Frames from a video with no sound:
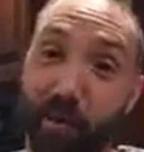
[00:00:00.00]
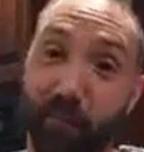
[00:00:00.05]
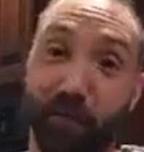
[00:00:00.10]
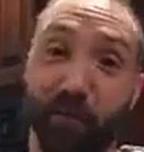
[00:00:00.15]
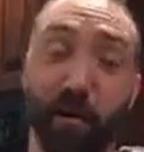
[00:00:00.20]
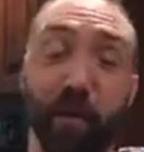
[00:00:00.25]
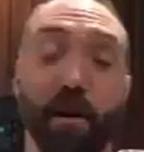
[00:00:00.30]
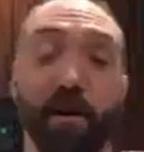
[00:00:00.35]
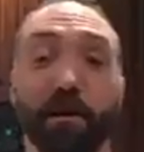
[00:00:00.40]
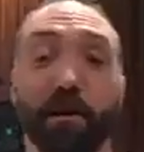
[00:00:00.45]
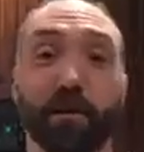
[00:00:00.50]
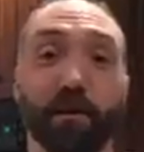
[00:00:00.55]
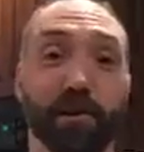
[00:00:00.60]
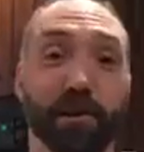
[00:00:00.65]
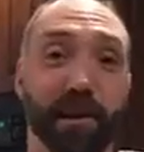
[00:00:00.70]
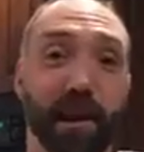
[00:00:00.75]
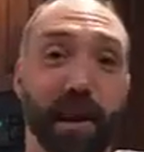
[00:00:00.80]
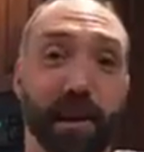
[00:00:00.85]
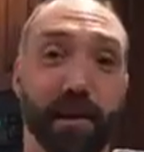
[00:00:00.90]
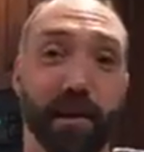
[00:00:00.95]
up for our
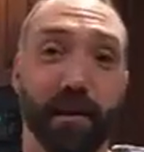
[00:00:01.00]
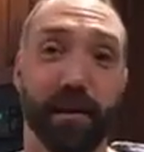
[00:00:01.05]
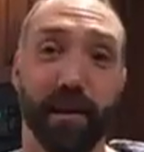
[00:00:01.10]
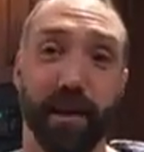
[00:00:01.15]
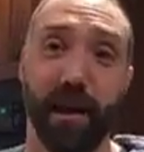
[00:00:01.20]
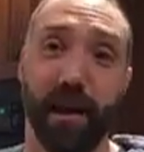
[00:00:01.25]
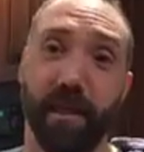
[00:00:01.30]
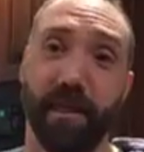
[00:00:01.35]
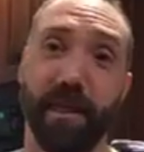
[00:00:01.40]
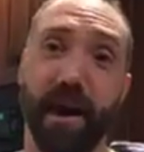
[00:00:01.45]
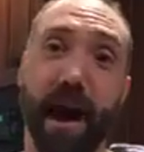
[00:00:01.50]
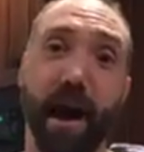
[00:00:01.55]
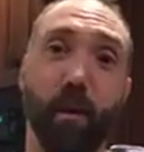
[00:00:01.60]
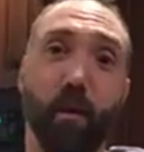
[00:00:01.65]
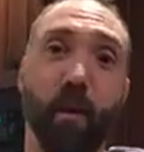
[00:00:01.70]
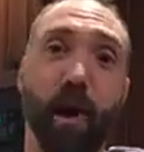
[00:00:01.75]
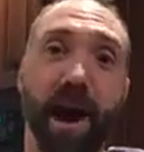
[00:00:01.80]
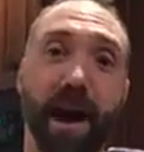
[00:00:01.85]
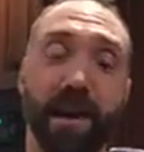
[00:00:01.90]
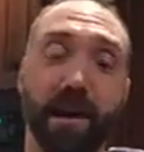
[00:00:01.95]
newsletter. That
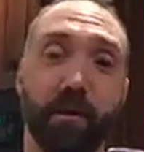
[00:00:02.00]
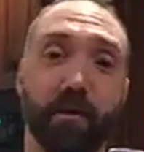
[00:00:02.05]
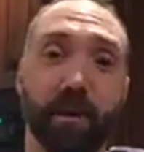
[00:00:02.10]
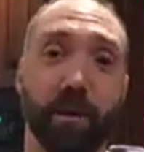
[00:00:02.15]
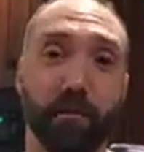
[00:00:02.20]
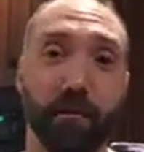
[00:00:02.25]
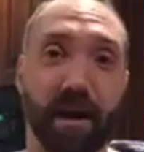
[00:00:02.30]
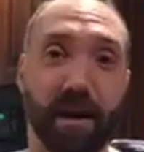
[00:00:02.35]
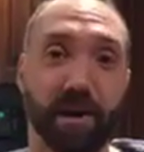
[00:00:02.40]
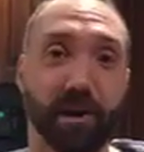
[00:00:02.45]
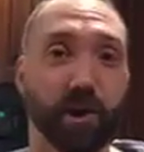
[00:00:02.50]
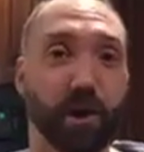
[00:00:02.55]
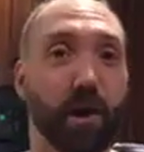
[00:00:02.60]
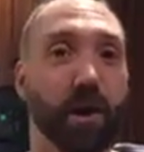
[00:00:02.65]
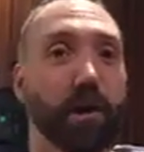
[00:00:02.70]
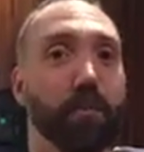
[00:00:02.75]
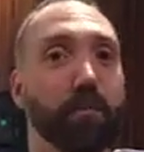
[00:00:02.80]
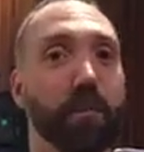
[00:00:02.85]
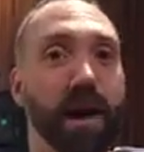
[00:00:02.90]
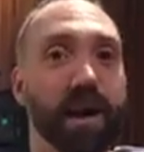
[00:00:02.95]
way you can make sure
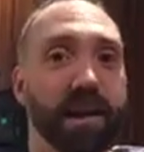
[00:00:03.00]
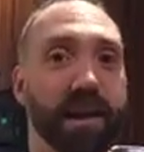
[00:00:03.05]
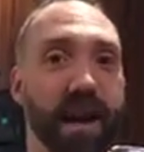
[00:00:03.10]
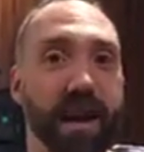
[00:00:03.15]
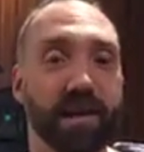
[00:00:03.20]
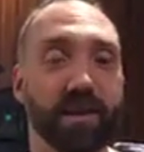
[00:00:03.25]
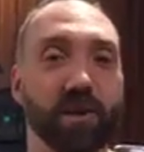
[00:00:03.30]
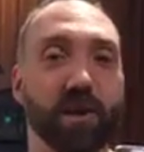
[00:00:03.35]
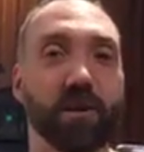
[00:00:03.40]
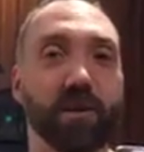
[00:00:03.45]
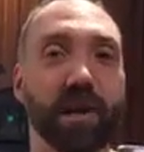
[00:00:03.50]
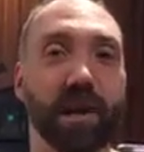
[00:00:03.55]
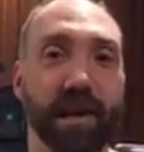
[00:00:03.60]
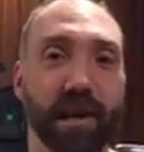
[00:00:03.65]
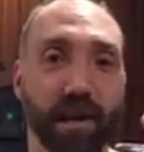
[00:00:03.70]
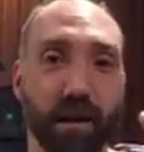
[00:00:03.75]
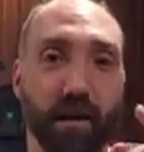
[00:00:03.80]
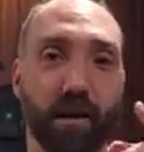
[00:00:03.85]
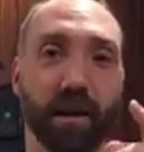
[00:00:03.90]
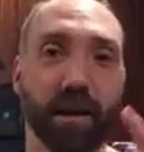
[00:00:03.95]
on Mondays you're
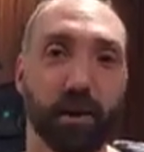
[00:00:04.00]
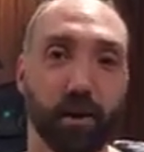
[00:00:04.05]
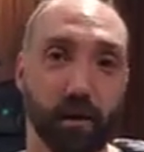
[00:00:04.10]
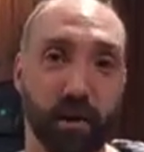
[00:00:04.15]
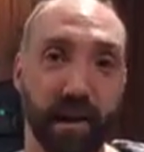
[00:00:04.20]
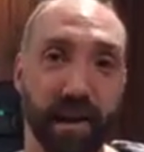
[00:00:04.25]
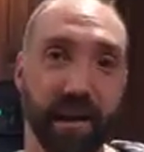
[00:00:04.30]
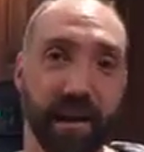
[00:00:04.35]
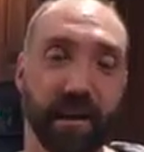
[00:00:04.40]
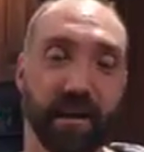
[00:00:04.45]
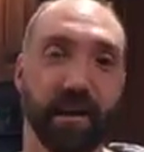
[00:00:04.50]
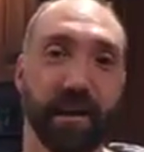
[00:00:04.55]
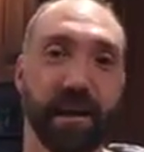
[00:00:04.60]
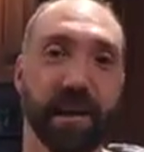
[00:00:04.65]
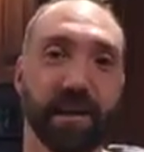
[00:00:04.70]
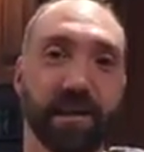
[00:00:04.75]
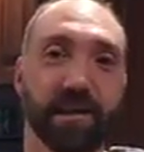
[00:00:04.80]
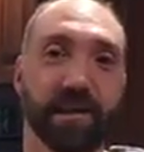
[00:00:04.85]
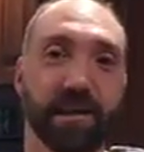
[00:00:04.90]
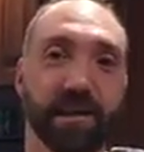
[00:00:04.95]
getting our ingredient
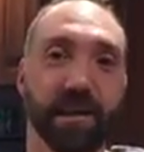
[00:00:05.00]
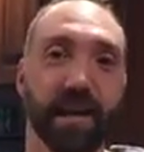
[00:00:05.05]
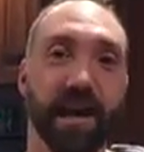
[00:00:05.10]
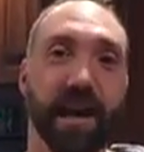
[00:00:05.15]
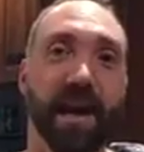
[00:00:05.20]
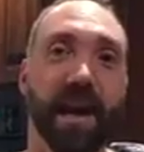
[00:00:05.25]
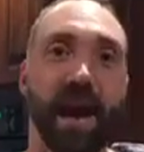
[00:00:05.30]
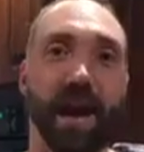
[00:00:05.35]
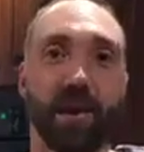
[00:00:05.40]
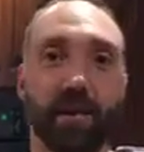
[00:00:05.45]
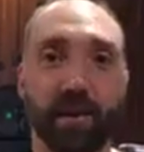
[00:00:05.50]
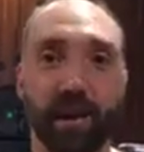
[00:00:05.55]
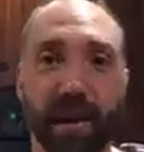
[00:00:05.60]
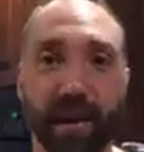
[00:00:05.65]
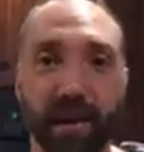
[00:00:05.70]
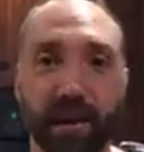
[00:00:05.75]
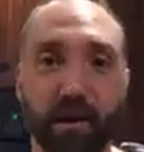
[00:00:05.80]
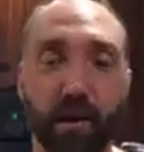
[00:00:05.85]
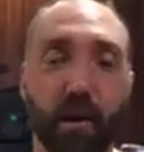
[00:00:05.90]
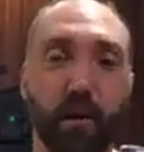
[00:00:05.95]
lists and you're
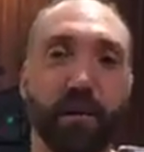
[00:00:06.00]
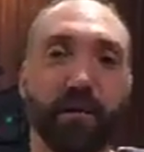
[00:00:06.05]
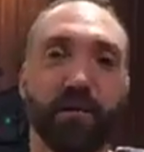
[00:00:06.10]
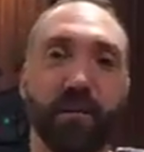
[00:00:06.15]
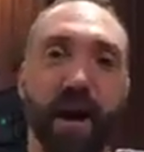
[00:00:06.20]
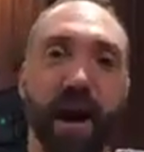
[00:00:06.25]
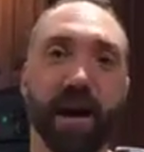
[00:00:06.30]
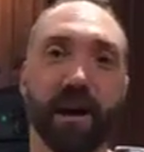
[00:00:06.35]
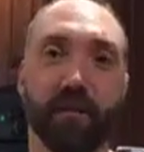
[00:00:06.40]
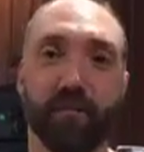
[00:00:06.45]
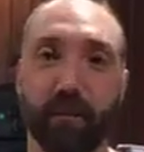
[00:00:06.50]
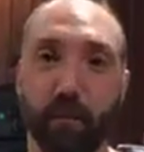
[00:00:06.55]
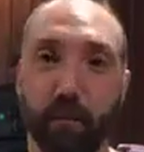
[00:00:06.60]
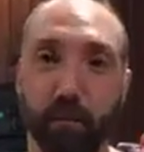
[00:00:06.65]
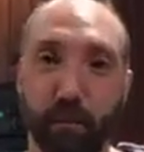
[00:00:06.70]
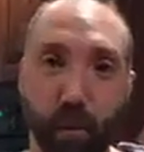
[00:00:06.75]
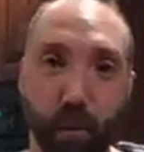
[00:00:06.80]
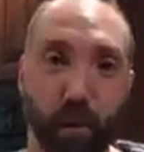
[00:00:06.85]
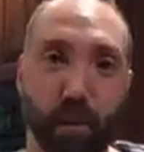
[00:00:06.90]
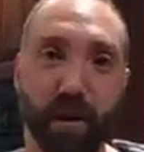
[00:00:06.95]
getting notified of
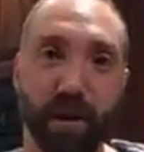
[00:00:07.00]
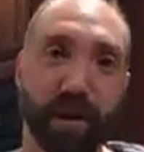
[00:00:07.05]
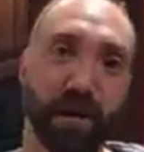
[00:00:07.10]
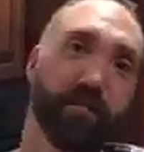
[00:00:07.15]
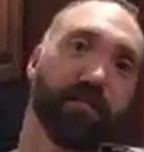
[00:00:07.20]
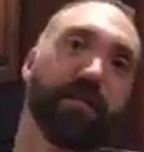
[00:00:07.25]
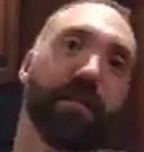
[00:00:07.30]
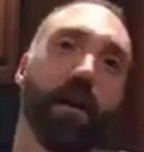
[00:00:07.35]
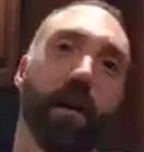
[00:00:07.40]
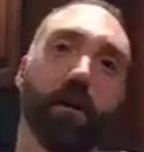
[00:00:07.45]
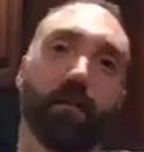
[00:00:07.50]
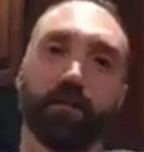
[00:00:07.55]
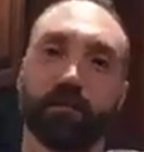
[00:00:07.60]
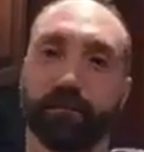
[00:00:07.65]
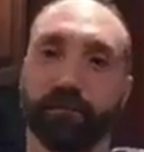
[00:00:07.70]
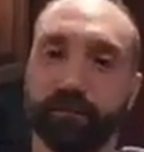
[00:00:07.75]
important info.